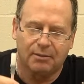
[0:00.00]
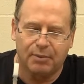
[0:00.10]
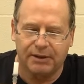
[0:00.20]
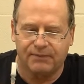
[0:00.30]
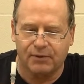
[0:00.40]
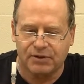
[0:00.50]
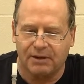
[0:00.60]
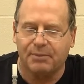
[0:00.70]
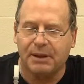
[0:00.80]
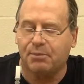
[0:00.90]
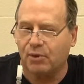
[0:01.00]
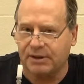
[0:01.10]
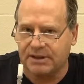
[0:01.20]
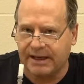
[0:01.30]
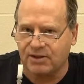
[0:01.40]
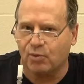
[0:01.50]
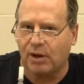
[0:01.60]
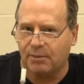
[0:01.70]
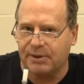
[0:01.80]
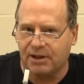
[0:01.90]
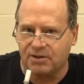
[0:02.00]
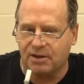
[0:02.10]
but for some people it takes a while because